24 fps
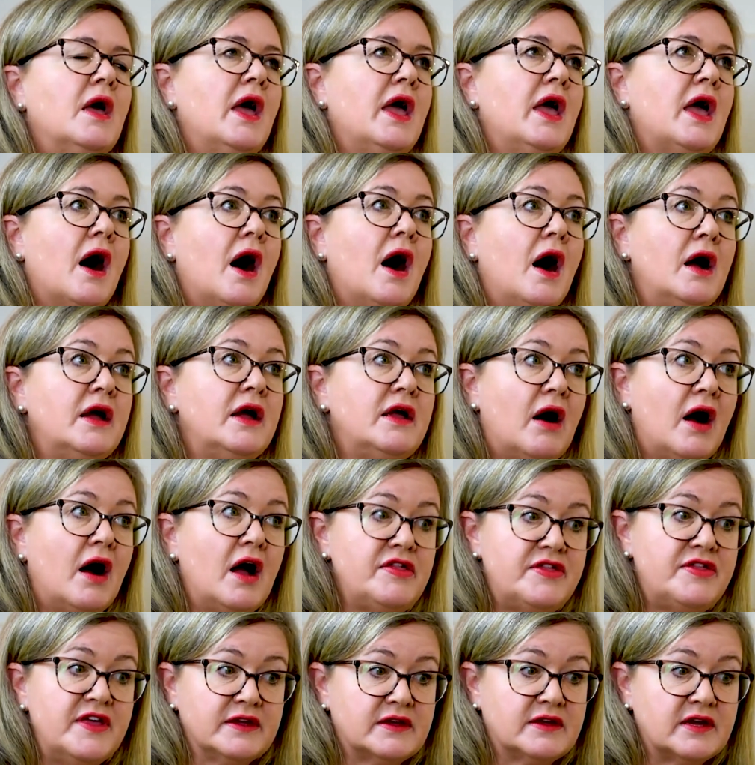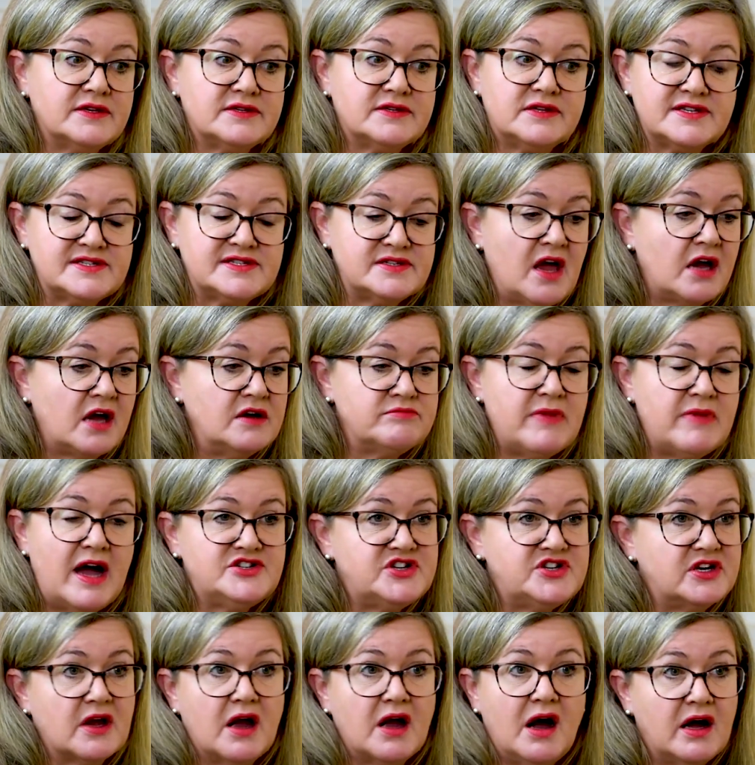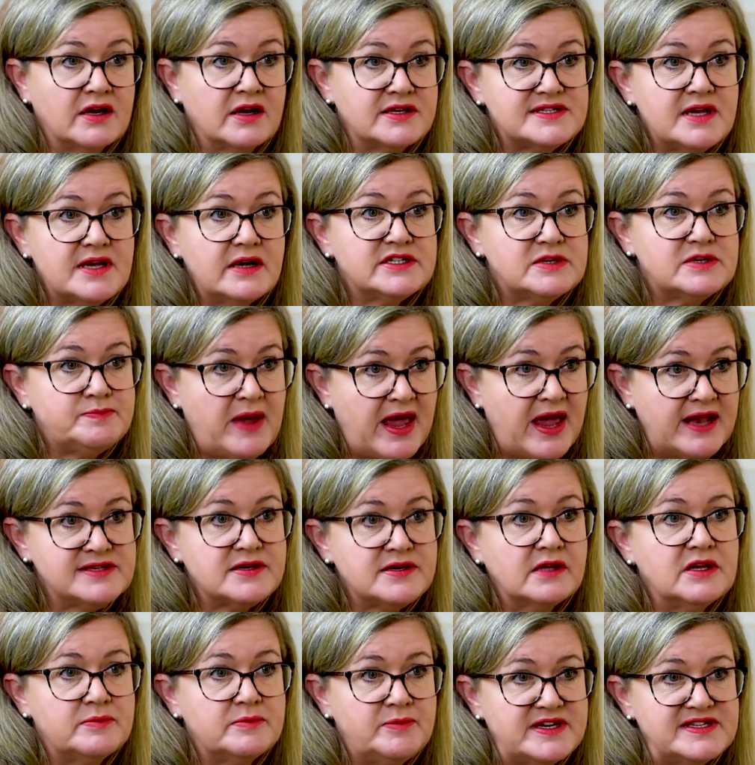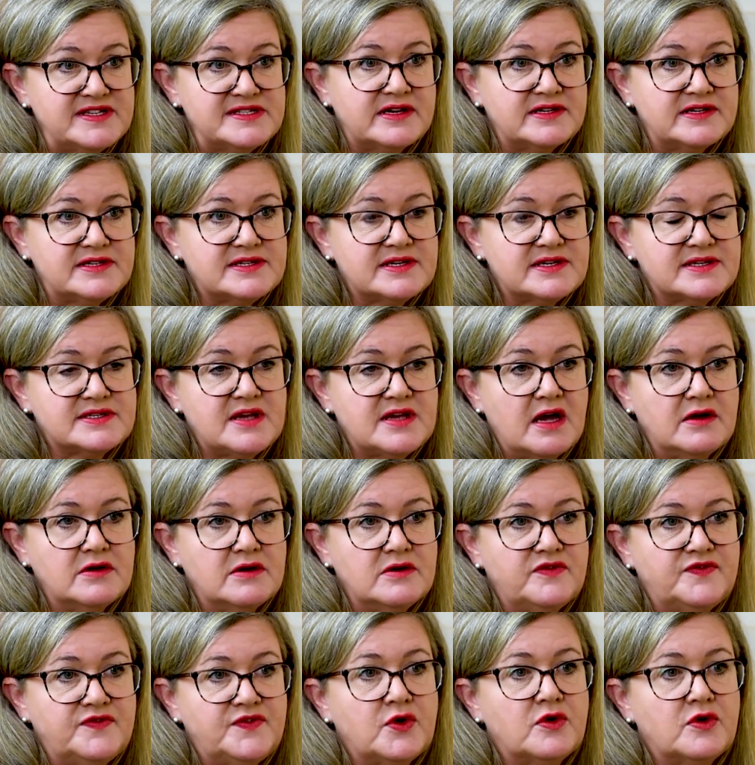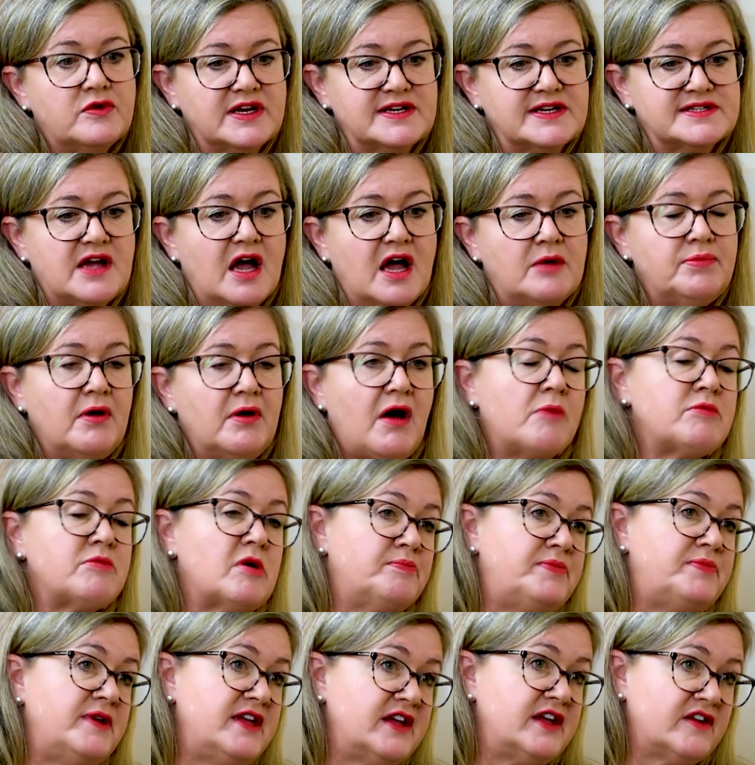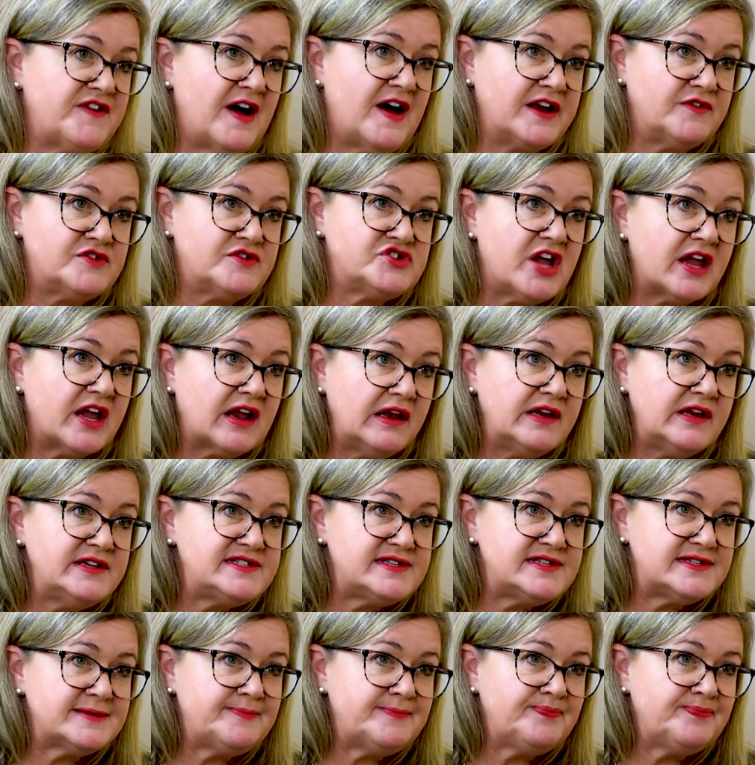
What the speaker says: I think there's no magic answer. It depends on the business. So, for example, I'm a big fan of checklists.